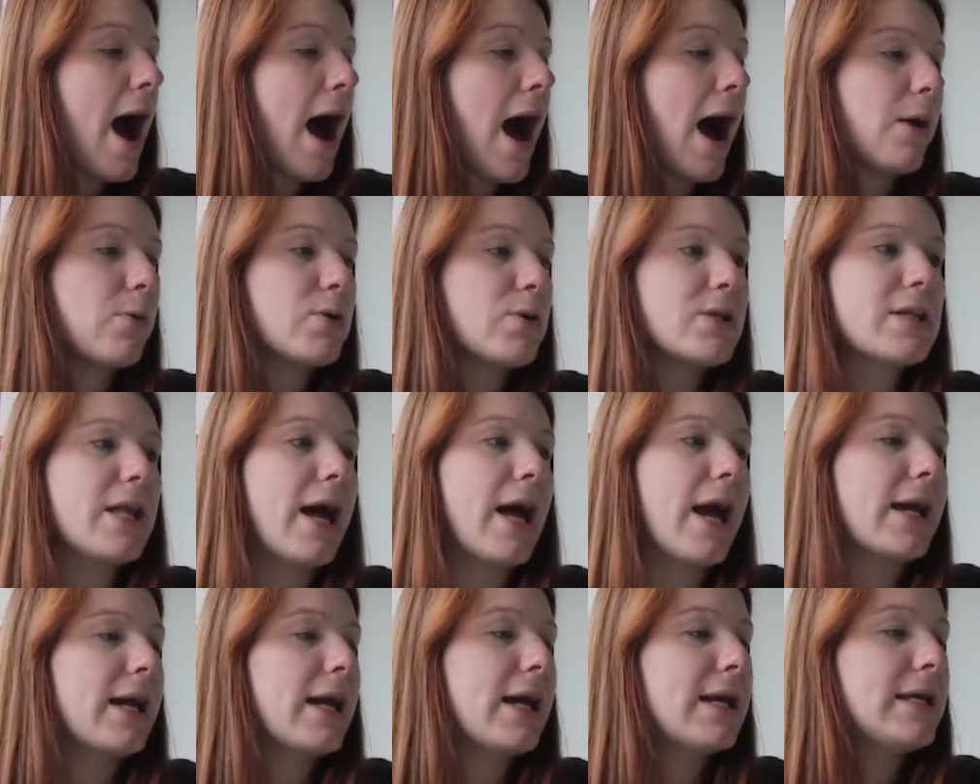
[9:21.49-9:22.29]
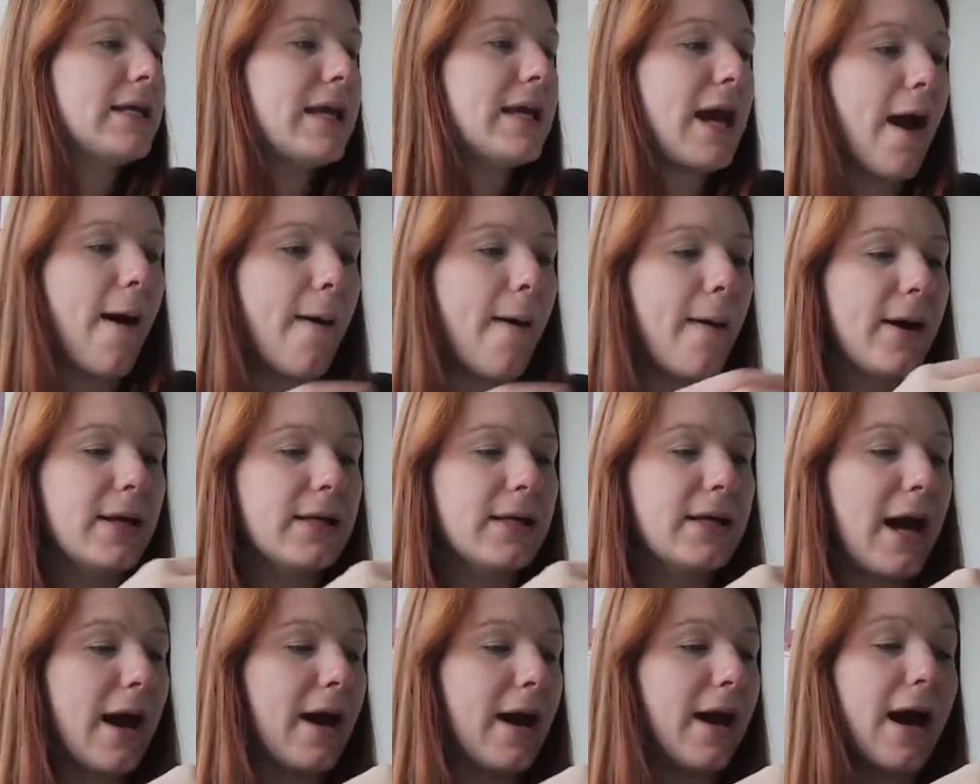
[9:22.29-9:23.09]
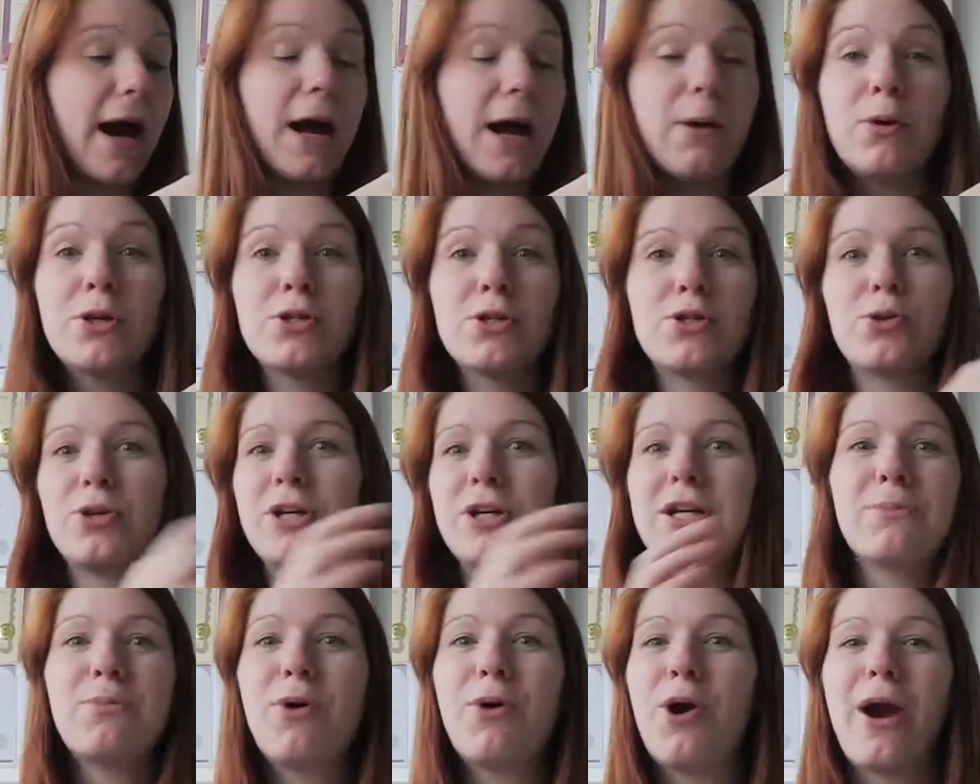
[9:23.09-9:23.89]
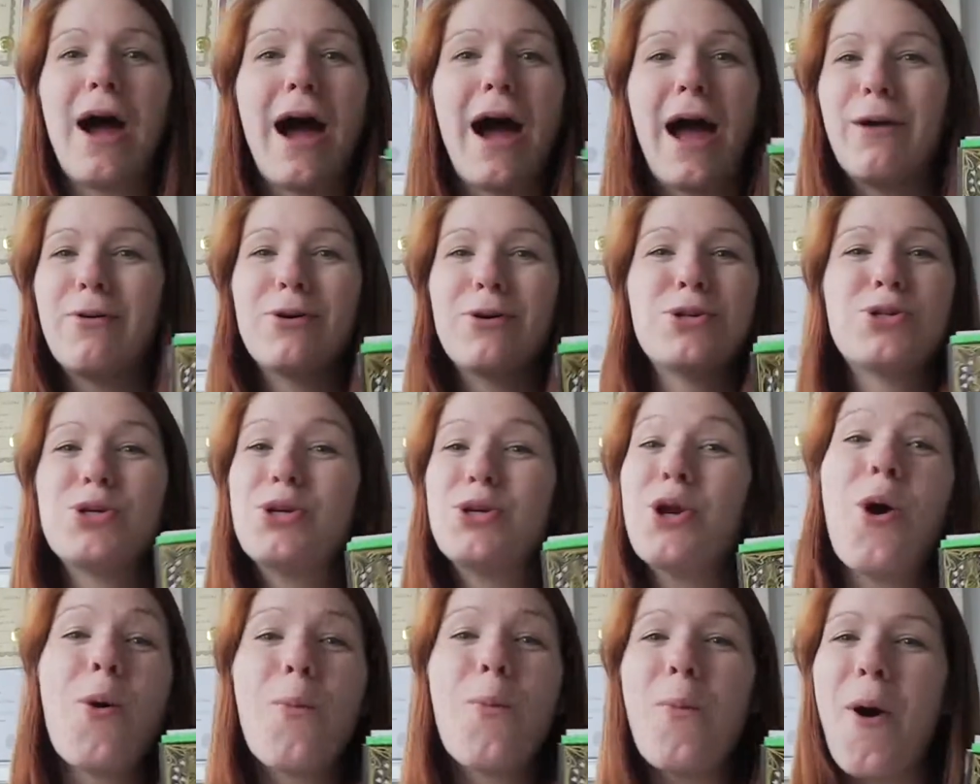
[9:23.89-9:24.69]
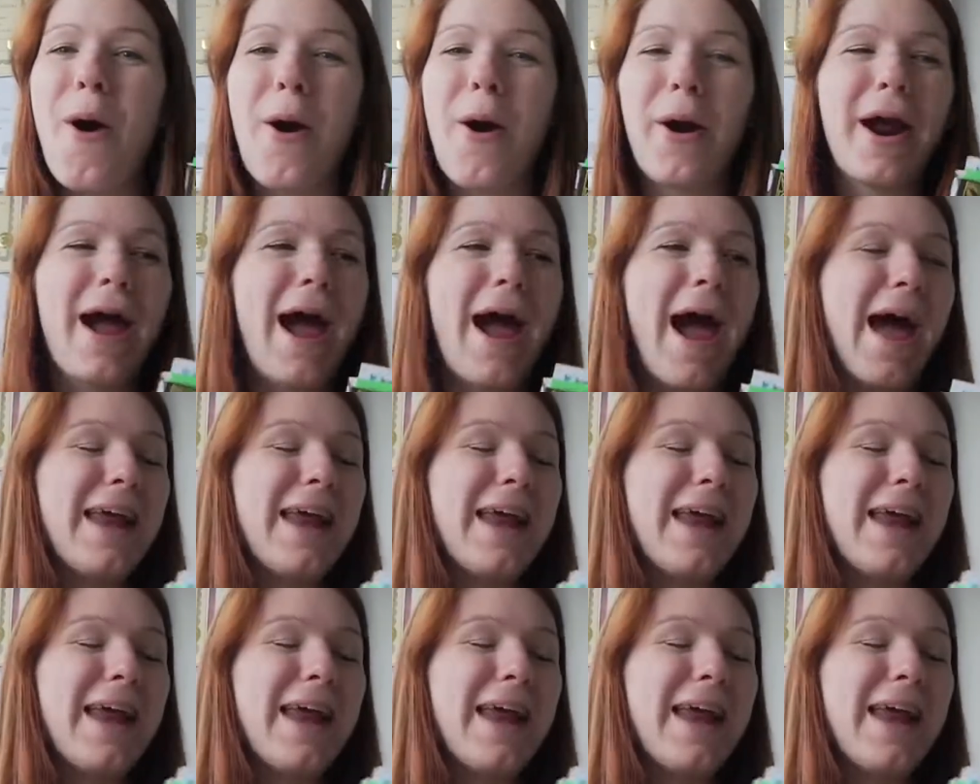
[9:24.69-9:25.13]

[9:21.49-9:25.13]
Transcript: I was like, yeah, I want to read more, I want to know more,